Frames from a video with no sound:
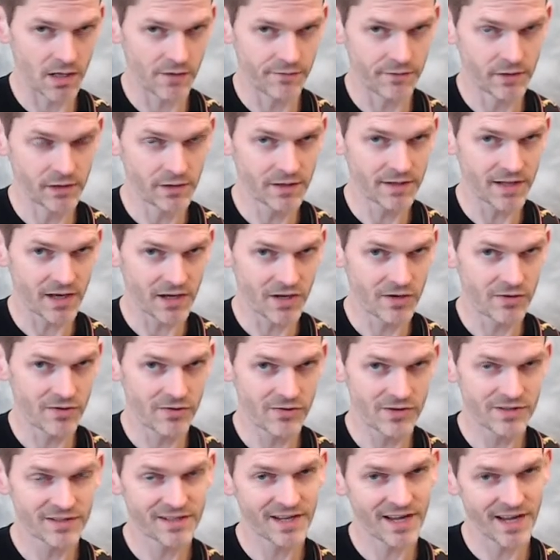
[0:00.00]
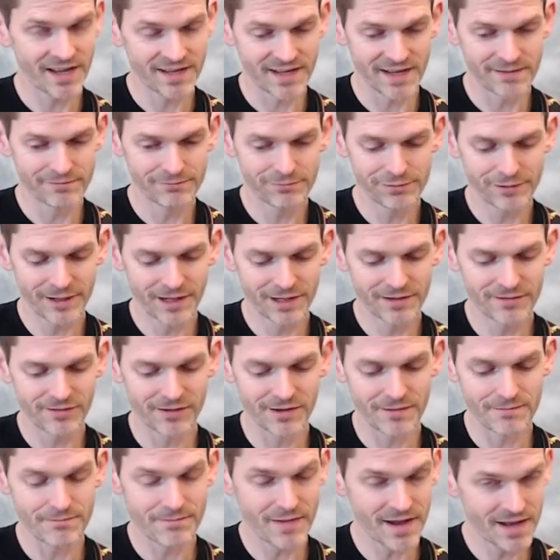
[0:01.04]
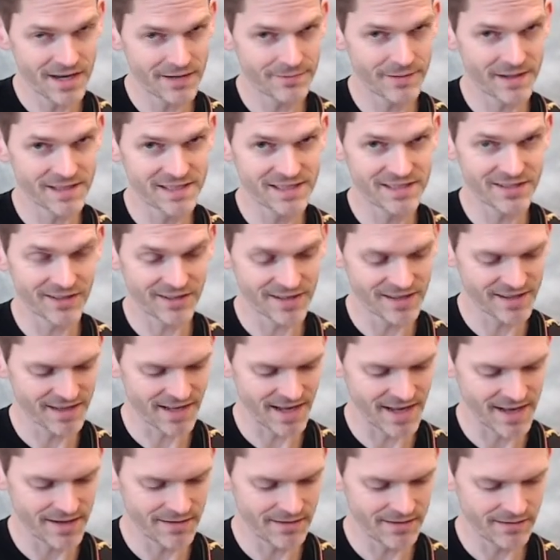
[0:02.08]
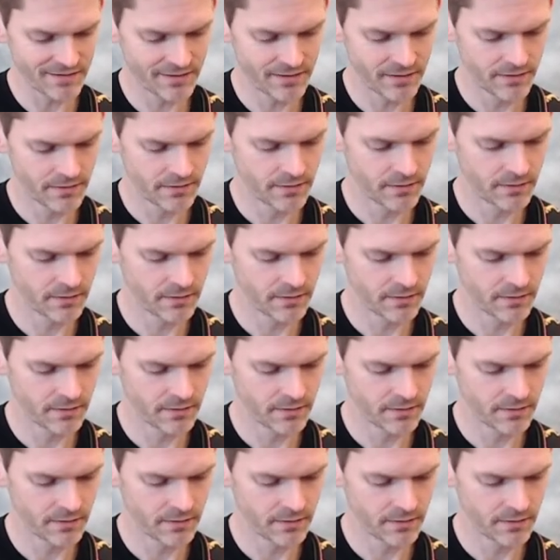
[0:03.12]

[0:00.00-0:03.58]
If you look at that chord and then play through the minor pentatonic scale,